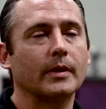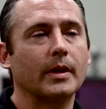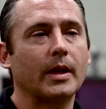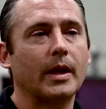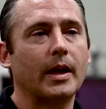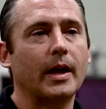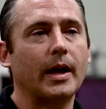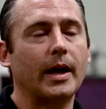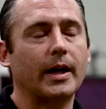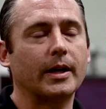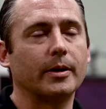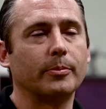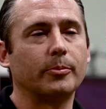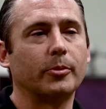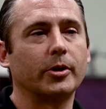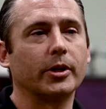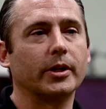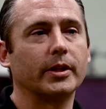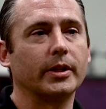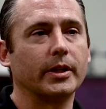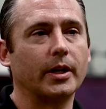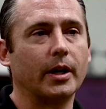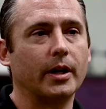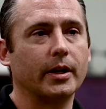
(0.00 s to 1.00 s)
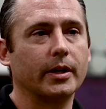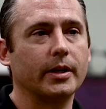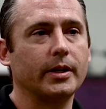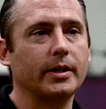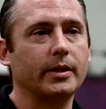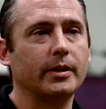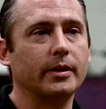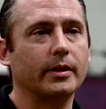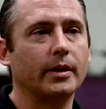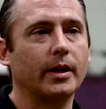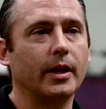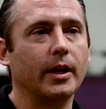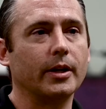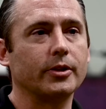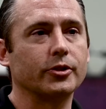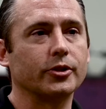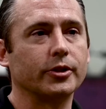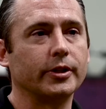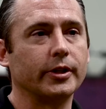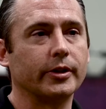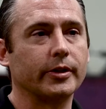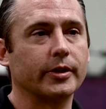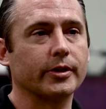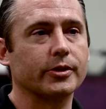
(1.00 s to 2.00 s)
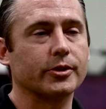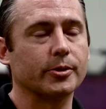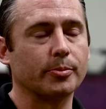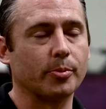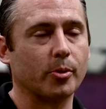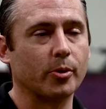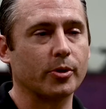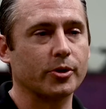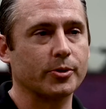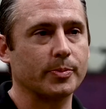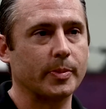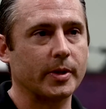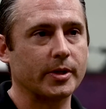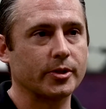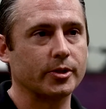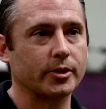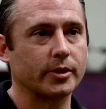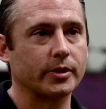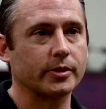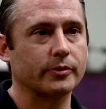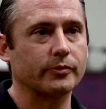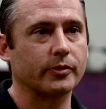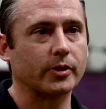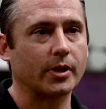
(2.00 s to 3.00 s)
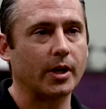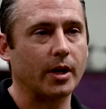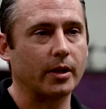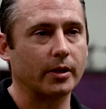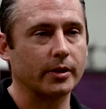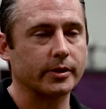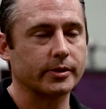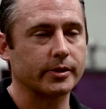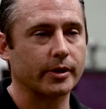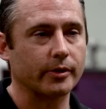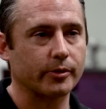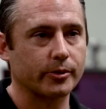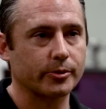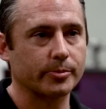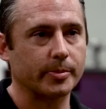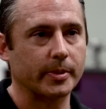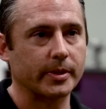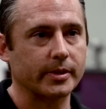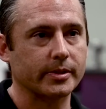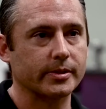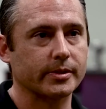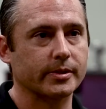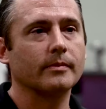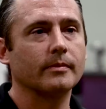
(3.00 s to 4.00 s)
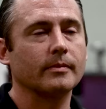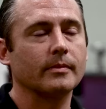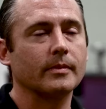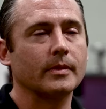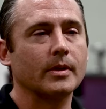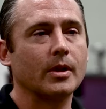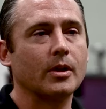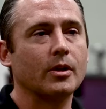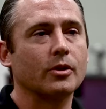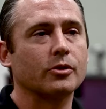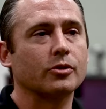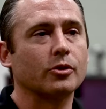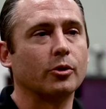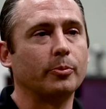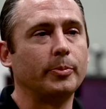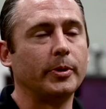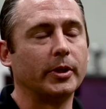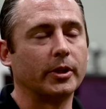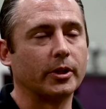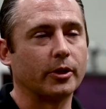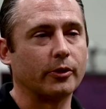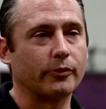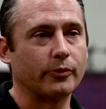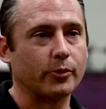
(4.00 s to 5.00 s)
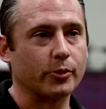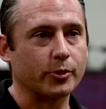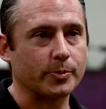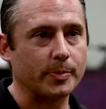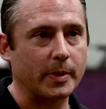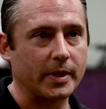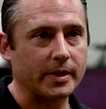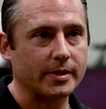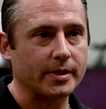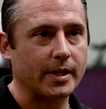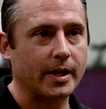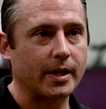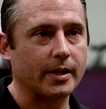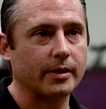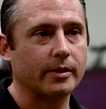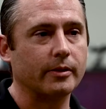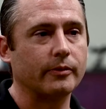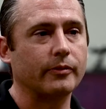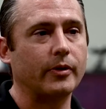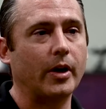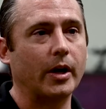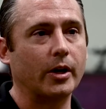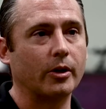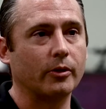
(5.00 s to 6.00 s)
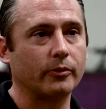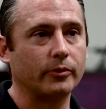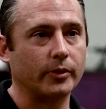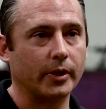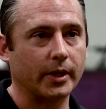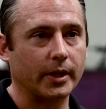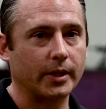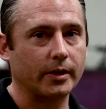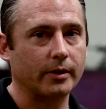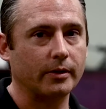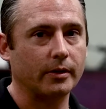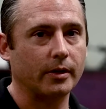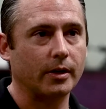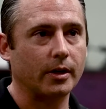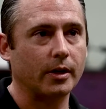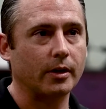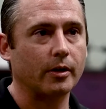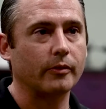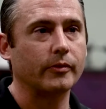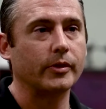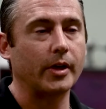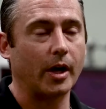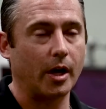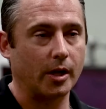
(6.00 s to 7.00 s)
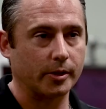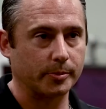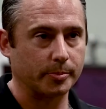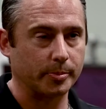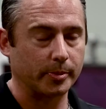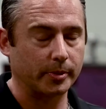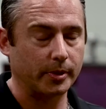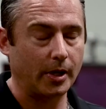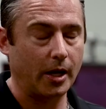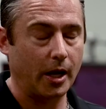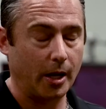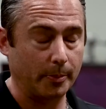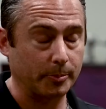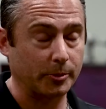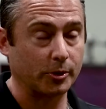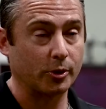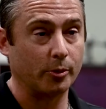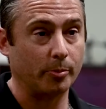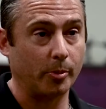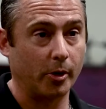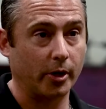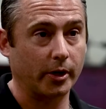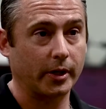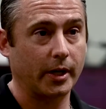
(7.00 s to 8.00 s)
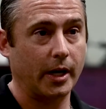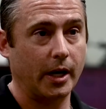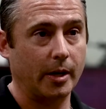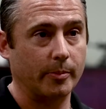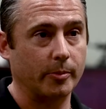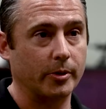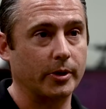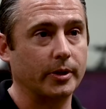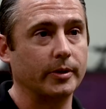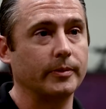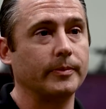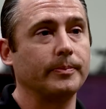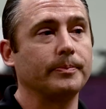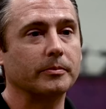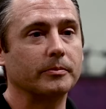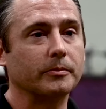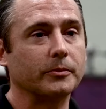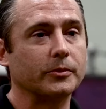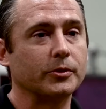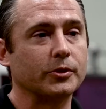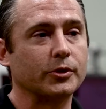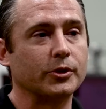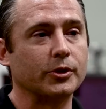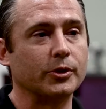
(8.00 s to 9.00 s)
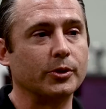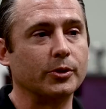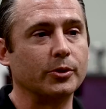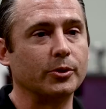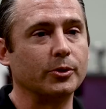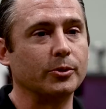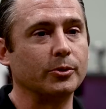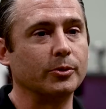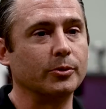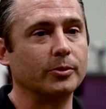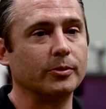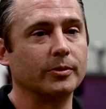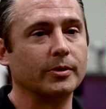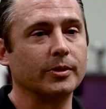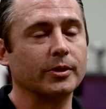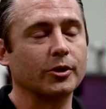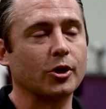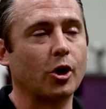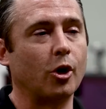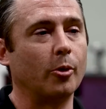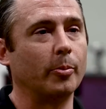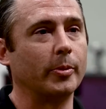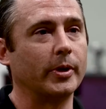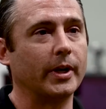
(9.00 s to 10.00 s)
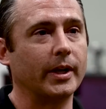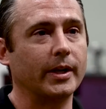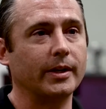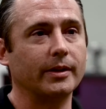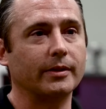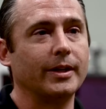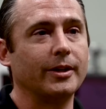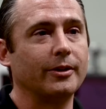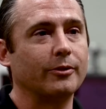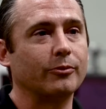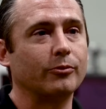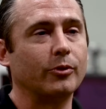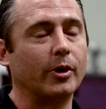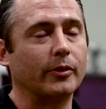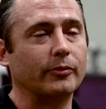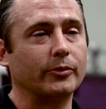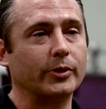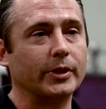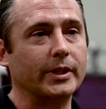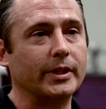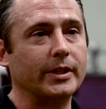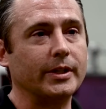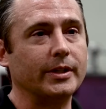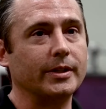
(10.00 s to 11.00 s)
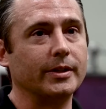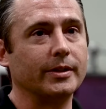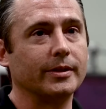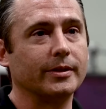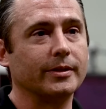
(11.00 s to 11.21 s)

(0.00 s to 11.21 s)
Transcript: Adam Merigliani, Engineering Support Specialist for Collins Aerospace. So Beale Air Force Base had the final flight of the optical bar camera to culminate roughly